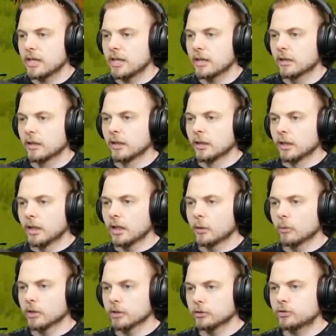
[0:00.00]
here. Uh,
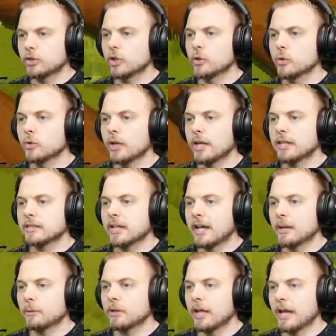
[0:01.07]
what I'll do is I will